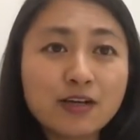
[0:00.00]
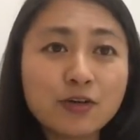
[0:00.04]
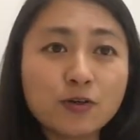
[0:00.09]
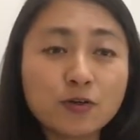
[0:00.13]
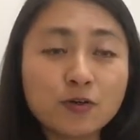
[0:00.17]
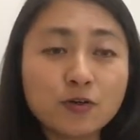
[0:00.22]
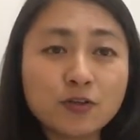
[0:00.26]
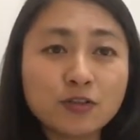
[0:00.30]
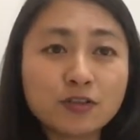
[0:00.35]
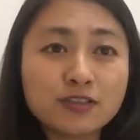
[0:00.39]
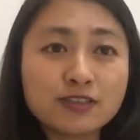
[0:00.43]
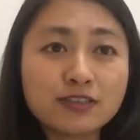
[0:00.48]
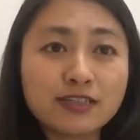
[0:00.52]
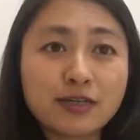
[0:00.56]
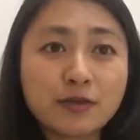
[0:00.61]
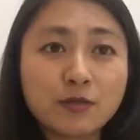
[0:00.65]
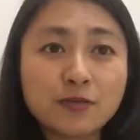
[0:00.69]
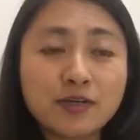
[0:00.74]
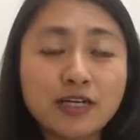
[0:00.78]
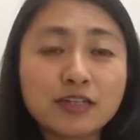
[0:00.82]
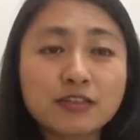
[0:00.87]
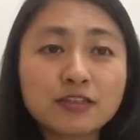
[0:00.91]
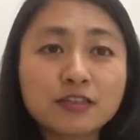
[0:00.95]
Or say
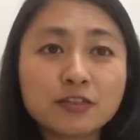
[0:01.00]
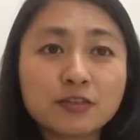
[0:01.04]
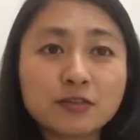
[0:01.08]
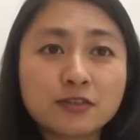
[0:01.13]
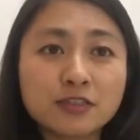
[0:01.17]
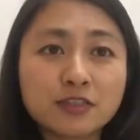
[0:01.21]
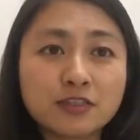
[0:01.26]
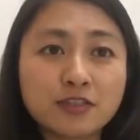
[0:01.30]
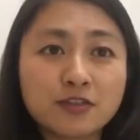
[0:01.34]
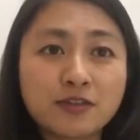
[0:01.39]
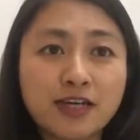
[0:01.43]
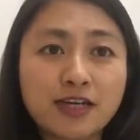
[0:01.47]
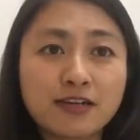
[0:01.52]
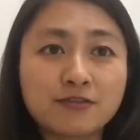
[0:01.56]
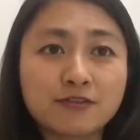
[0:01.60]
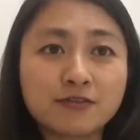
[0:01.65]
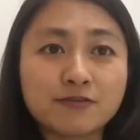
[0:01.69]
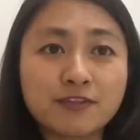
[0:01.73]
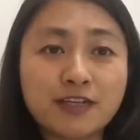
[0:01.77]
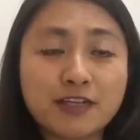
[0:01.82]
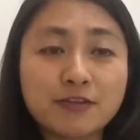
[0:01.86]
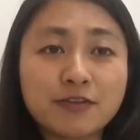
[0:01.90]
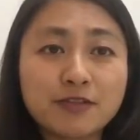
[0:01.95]
one quarter you have
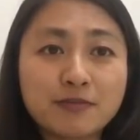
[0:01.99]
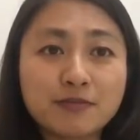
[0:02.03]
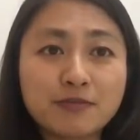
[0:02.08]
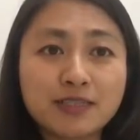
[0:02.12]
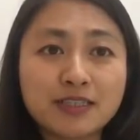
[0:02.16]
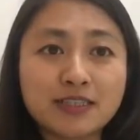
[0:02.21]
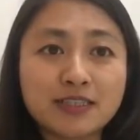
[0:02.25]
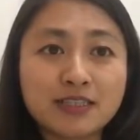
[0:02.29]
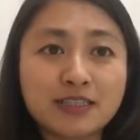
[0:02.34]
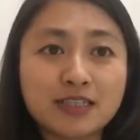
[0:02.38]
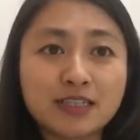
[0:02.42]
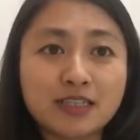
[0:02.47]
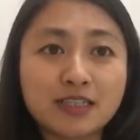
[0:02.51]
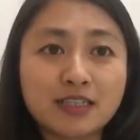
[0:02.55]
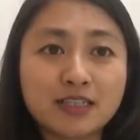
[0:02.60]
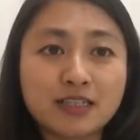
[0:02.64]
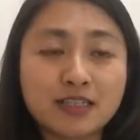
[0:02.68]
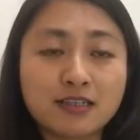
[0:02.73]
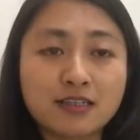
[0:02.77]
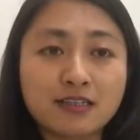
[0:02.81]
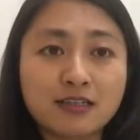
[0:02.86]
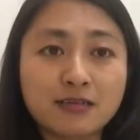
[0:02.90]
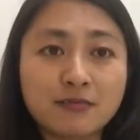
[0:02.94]
a very big
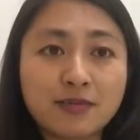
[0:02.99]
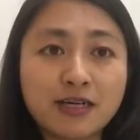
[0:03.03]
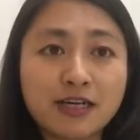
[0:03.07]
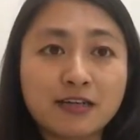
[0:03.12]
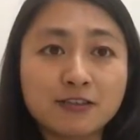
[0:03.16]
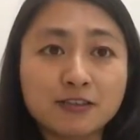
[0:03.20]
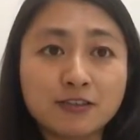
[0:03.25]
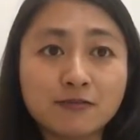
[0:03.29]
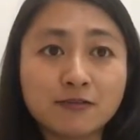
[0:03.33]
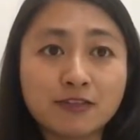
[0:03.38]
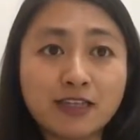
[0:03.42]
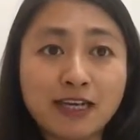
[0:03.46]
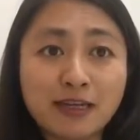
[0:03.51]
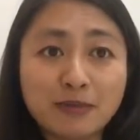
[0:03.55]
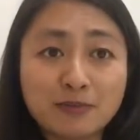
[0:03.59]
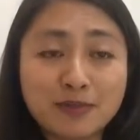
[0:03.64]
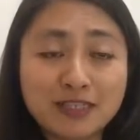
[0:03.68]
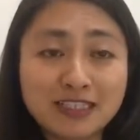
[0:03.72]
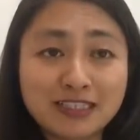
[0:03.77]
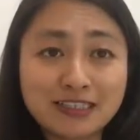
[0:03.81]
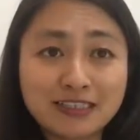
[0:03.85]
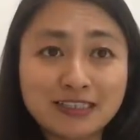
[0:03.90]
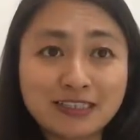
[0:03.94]
amount of
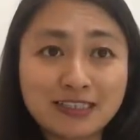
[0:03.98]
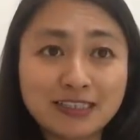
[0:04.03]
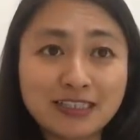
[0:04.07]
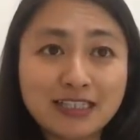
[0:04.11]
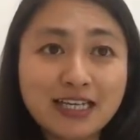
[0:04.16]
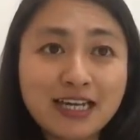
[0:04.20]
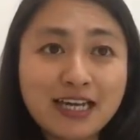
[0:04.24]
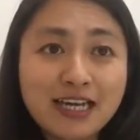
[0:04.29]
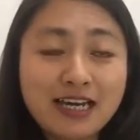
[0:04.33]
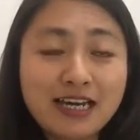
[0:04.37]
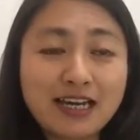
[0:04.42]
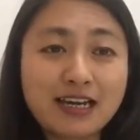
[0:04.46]
liability,